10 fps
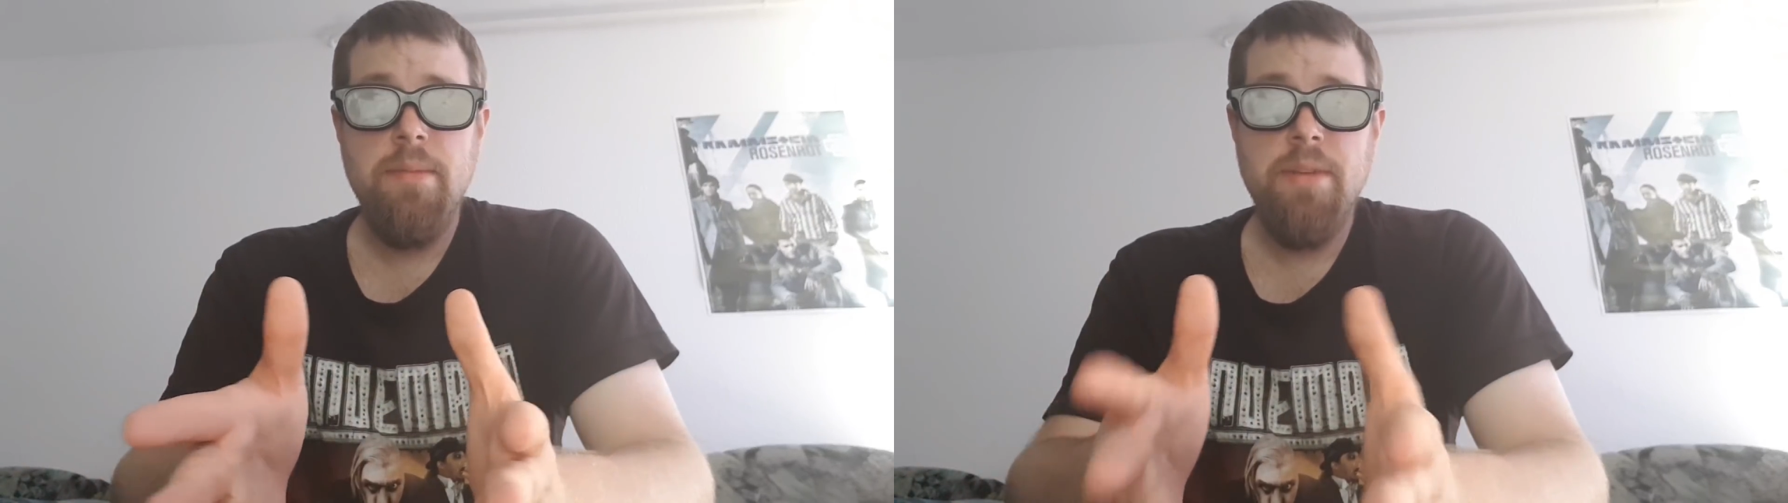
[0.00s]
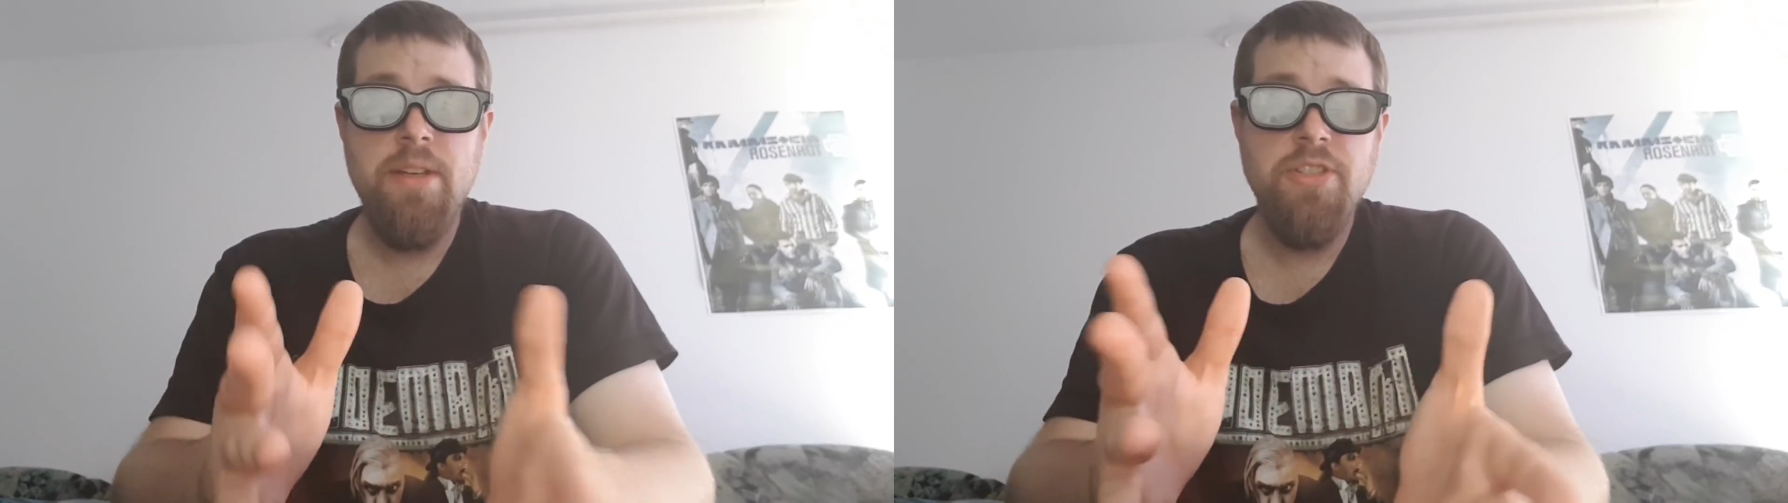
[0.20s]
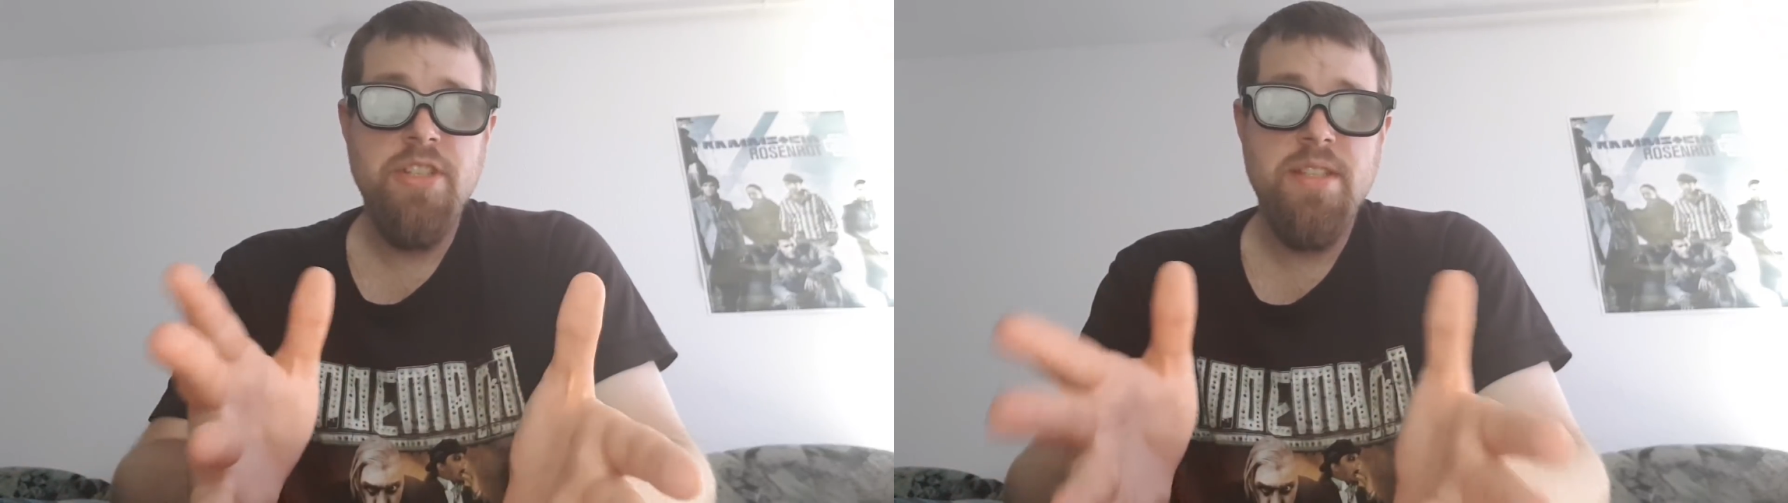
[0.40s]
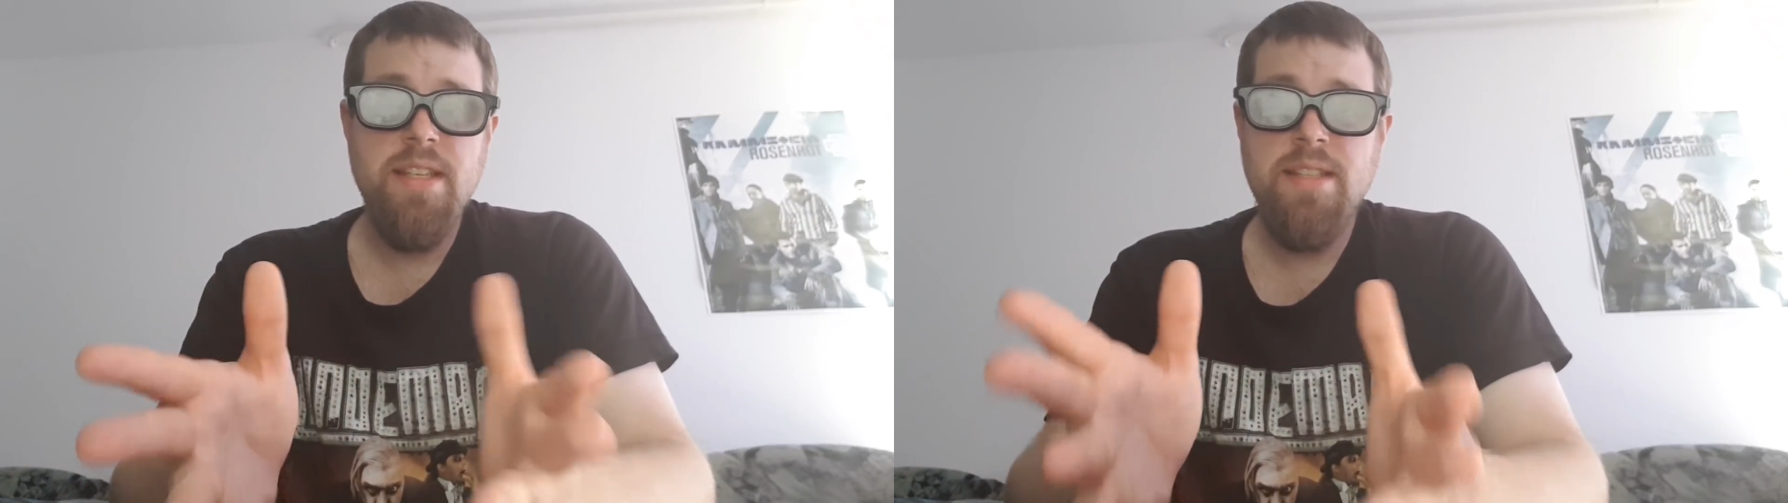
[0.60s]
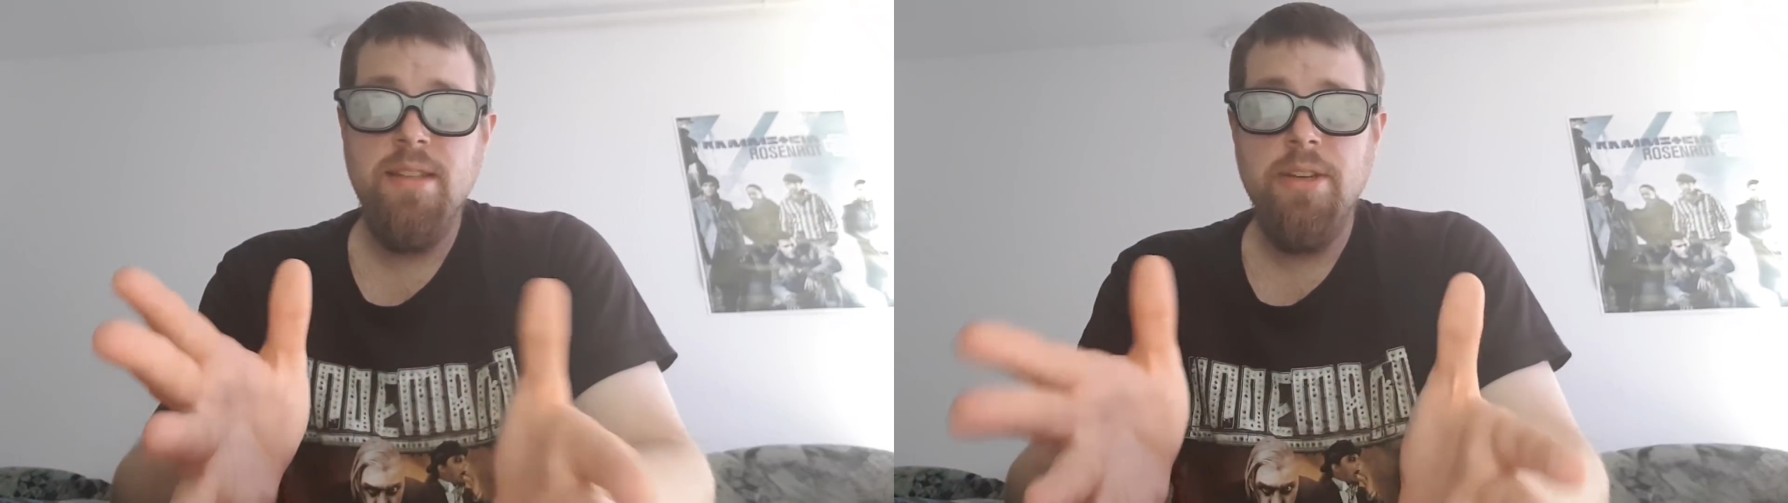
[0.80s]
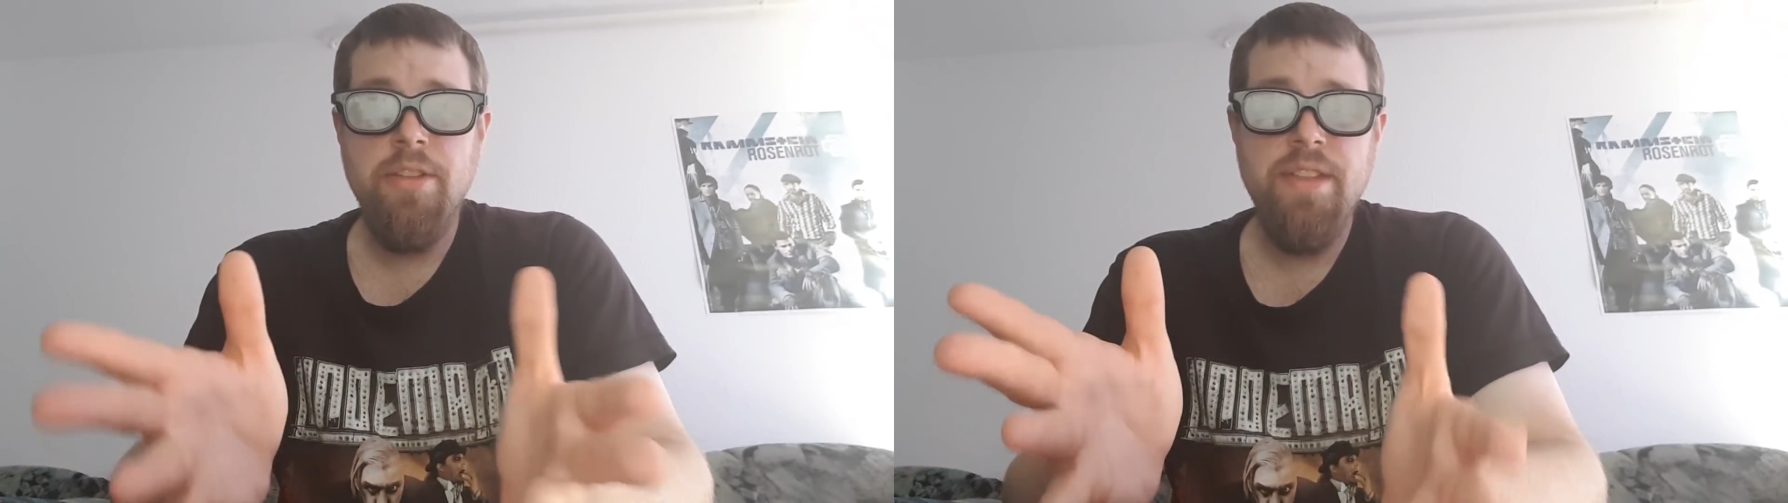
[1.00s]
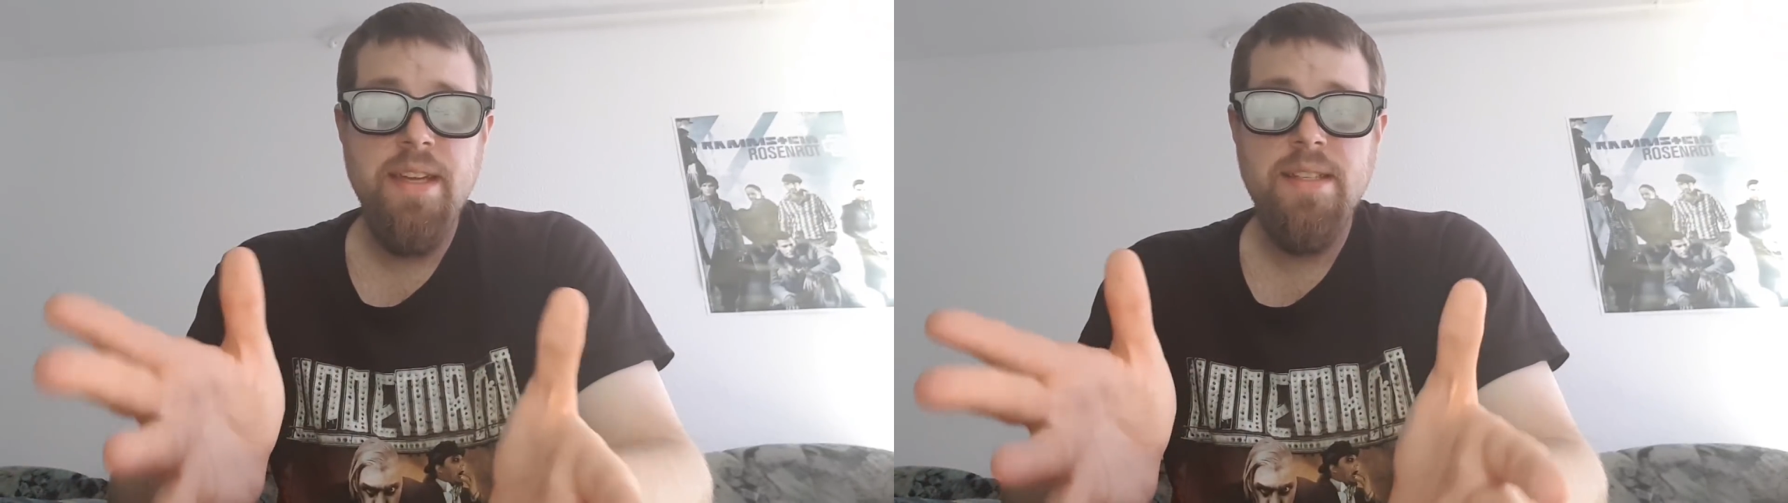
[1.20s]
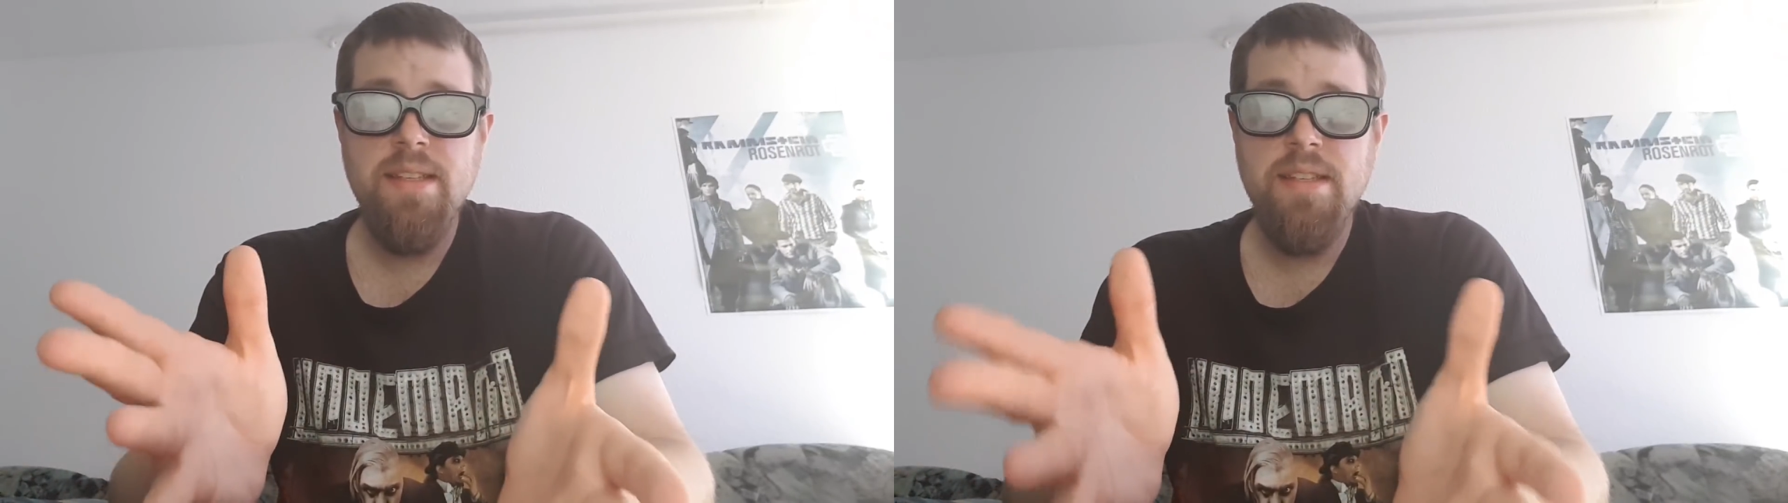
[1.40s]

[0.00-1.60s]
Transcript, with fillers: But there's just these little things